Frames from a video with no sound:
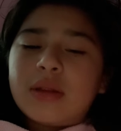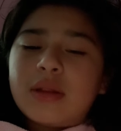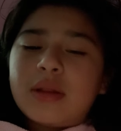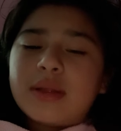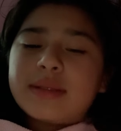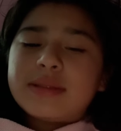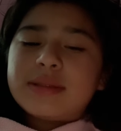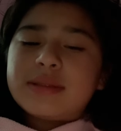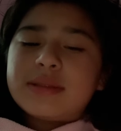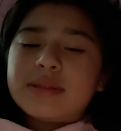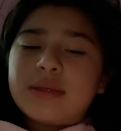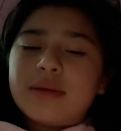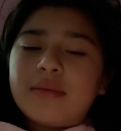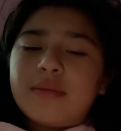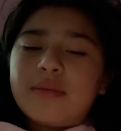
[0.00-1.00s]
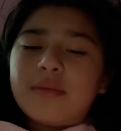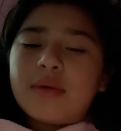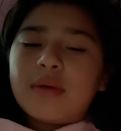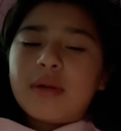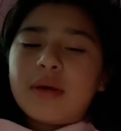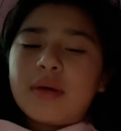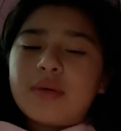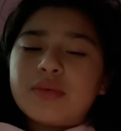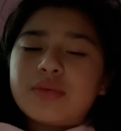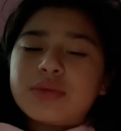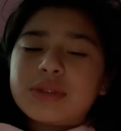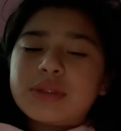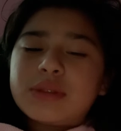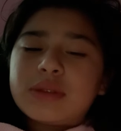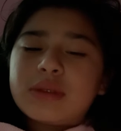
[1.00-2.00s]
let's see what
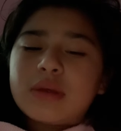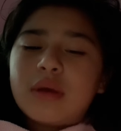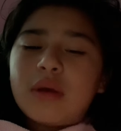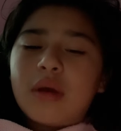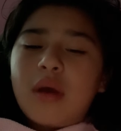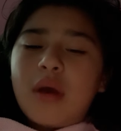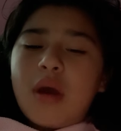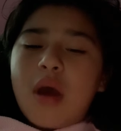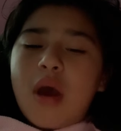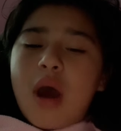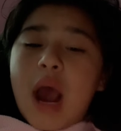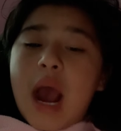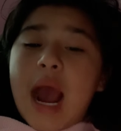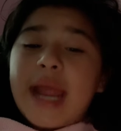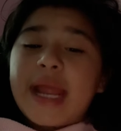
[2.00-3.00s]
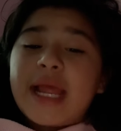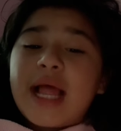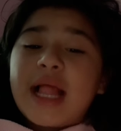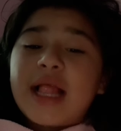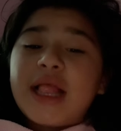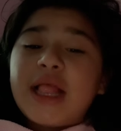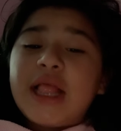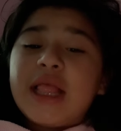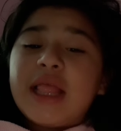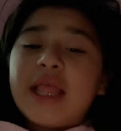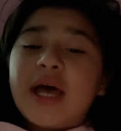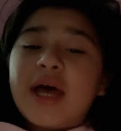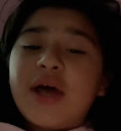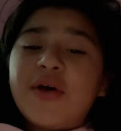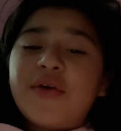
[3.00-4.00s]
else. I
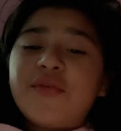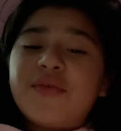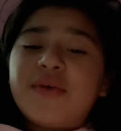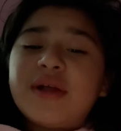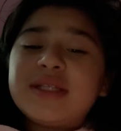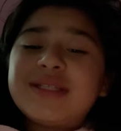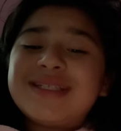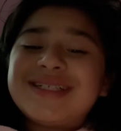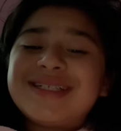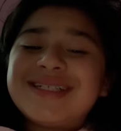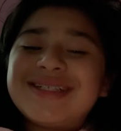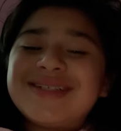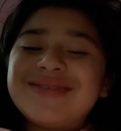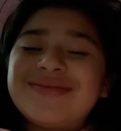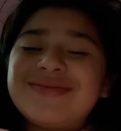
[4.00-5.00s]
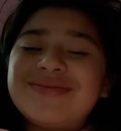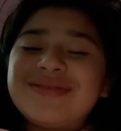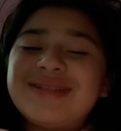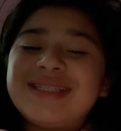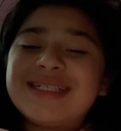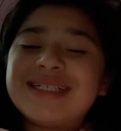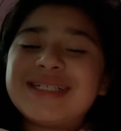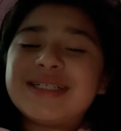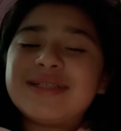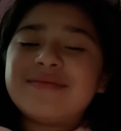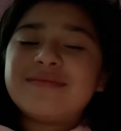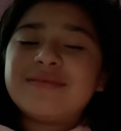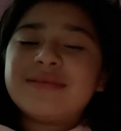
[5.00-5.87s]
love love, love.